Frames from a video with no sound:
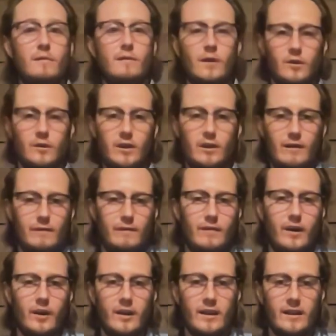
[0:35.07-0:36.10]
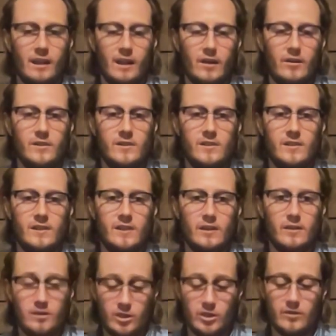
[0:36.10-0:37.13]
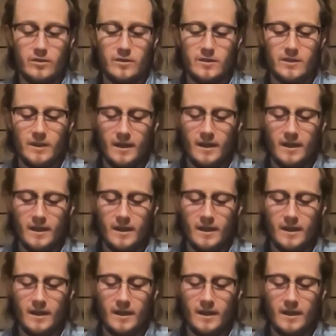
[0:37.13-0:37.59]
for all your inverted loads that you choose.